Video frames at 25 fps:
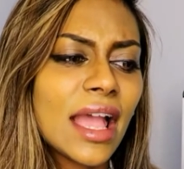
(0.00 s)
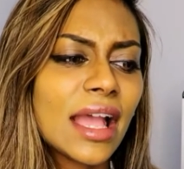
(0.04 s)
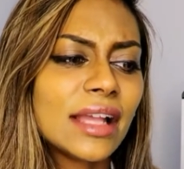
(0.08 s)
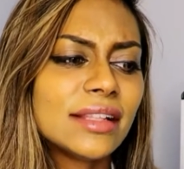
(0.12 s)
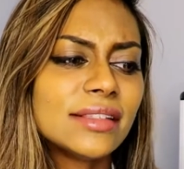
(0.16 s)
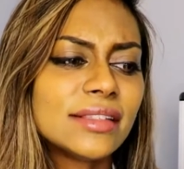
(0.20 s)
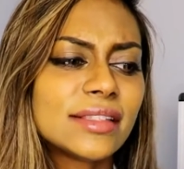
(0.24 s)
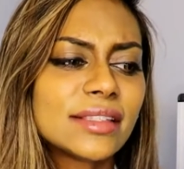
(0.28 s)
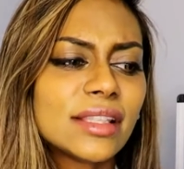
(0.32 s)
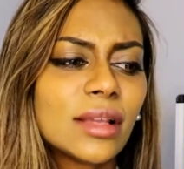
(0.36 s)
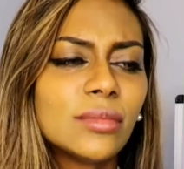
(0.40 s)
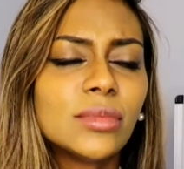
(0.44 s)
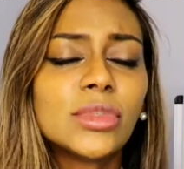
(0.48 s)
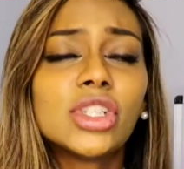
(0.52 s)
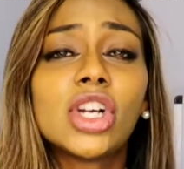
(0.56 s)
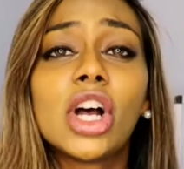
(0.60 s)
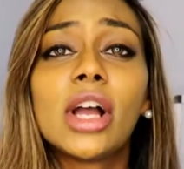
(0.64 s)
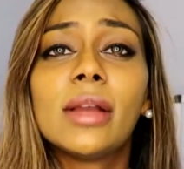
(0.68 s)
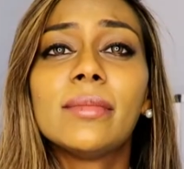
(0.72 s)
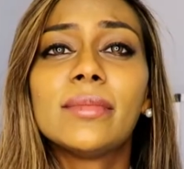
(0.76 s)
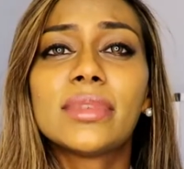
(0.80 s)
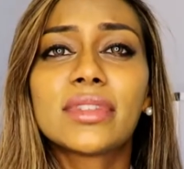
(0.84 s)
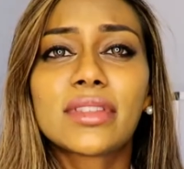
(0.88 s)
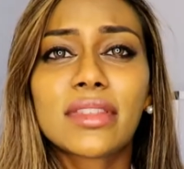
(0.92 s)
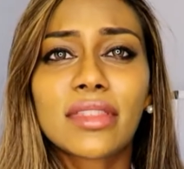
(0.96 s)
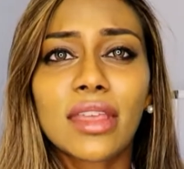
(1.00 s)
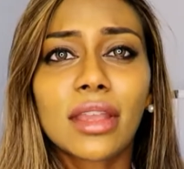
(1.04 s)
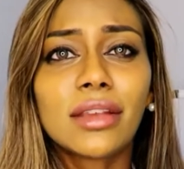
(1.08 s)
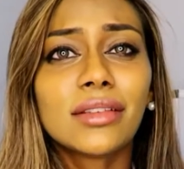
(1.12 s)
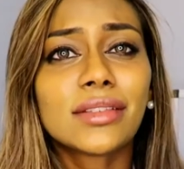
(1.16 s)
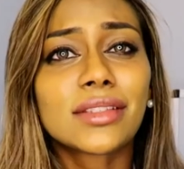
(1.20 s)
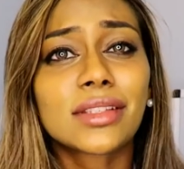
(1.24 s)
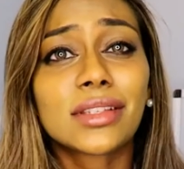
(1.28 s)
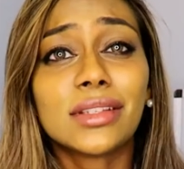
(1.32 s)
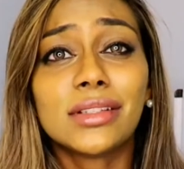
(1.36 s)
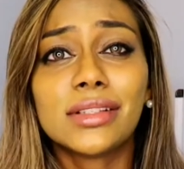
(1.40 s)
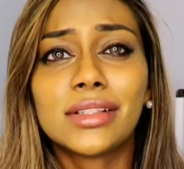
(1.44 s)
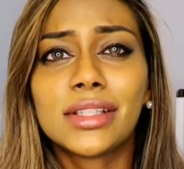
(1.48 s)
and sometimes
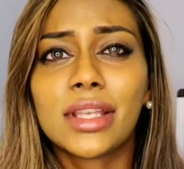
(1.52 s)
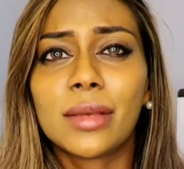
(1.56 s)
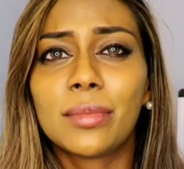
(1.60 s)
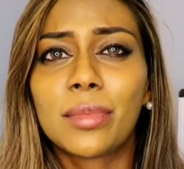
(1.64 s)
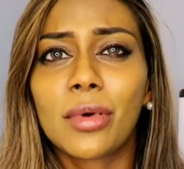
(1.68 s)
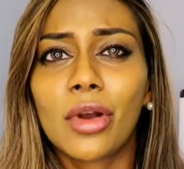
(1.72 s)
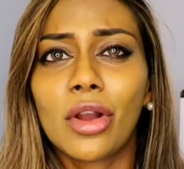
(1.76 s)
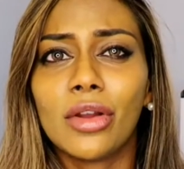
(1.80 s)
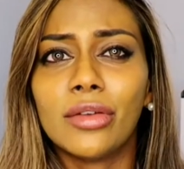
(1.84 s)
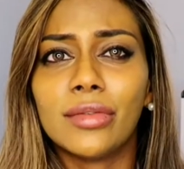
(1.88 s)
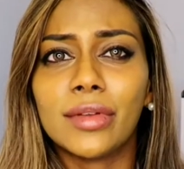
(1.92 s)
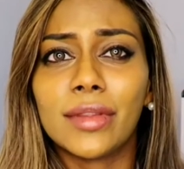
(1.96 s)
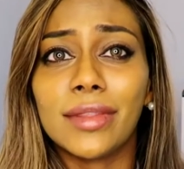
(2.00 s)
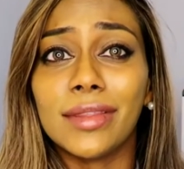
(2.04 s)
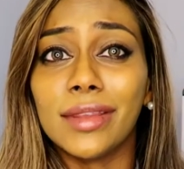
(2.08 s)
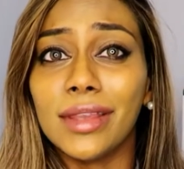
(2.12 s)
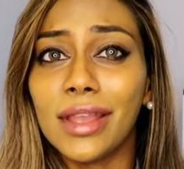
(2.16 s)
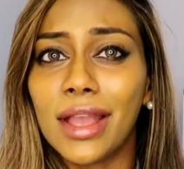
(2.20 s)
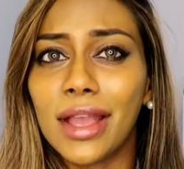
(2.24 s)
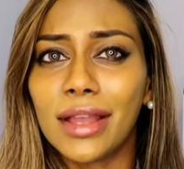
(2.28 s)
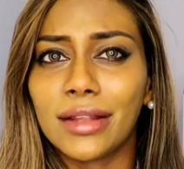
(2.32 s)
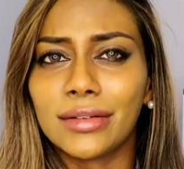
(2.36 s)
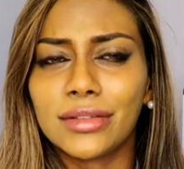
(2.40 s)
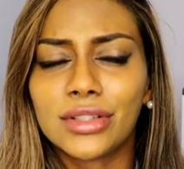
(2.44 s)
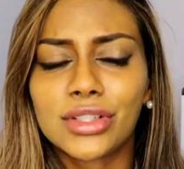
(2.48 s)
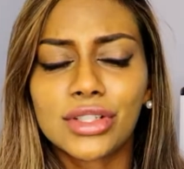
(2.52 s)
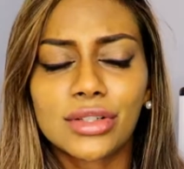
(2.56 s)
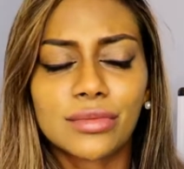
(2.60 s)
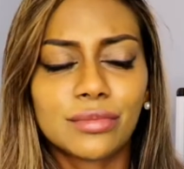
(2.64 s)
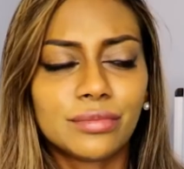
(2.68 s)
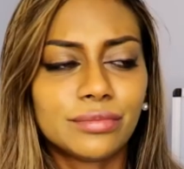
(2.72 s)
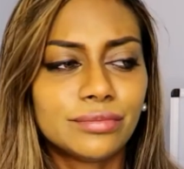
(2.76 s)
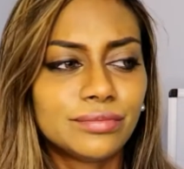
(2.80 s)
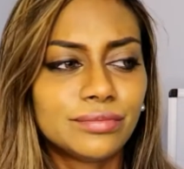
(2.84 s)
things can tip over the edge.